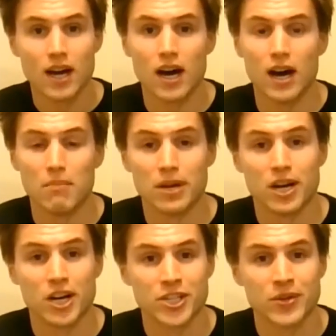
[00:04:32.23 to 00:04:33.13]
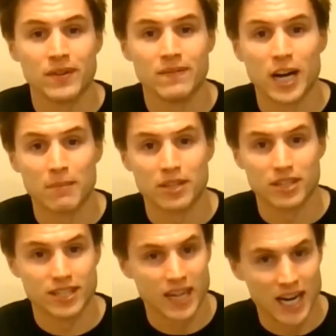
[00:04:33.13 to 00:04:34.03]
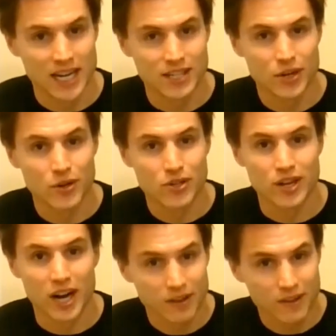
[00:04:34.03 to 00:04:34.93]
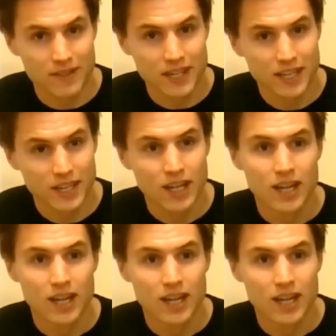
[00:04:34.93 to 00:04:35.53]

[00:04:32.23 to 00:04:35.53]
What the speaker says: but also environmental science and oceanography.